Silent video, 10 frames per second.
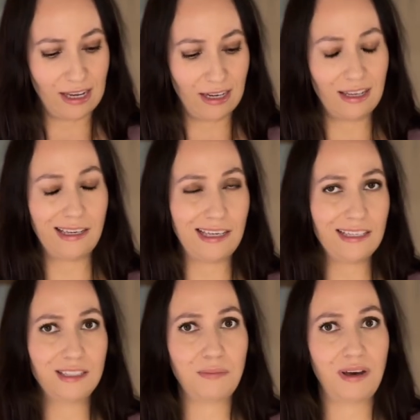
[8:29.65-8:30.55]
It
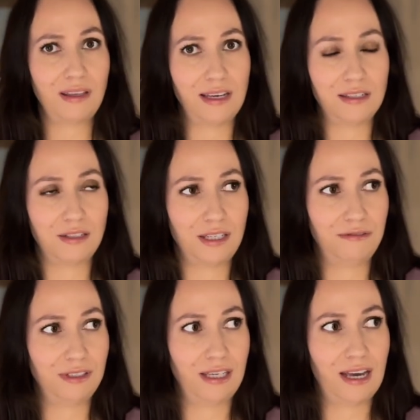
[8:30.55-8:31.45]
is polyester-y
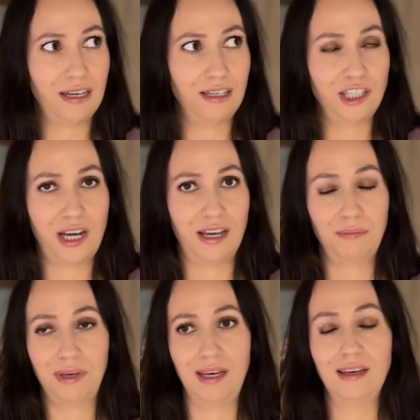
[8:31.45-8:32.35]
feeling. I didn't check,
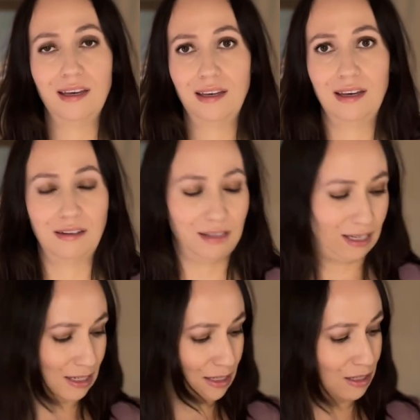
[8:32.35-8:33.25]
but I don't think
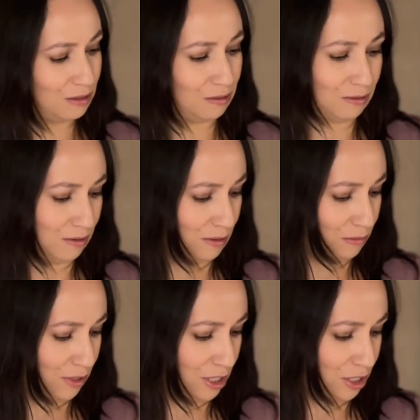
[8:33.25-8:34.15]
I need to. I'm
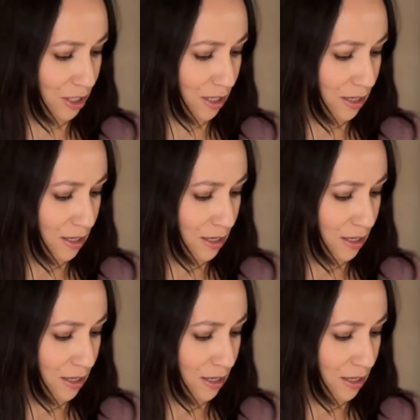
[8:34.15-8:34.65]
pretty sure.